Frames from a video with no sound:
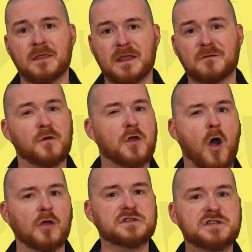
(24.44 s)
the
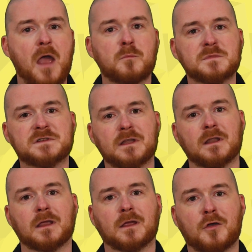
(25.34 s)
forgotten gems and
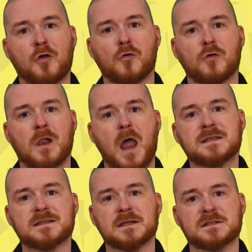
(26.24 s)
the cult
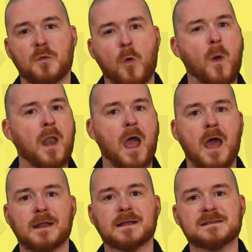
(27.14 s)
classics that were well
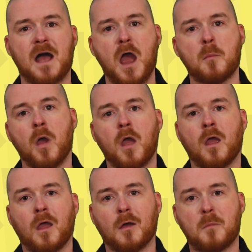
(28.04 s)
ahead of their time.
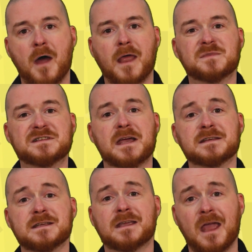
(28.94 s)
My name's
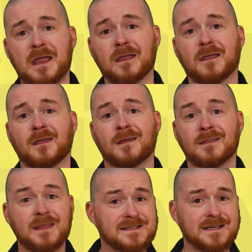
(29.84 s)
Kieren King.
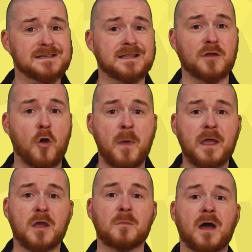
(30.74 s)
This is They Don't
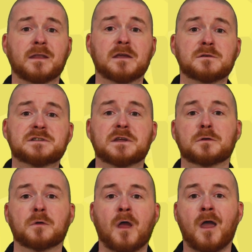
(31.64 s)
Make 'Em Like They Used
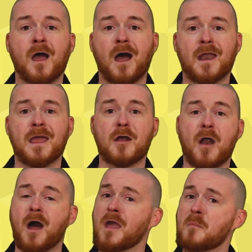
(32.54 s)
To, and here
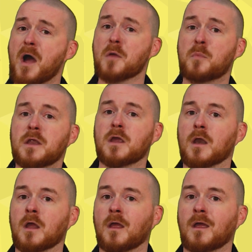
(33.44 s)
are, in my
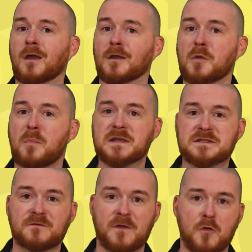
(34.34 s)
opinion, the
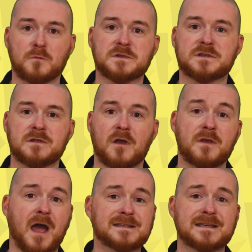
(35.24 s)
best films of
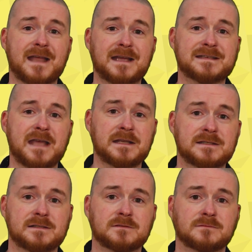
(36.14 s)
1988.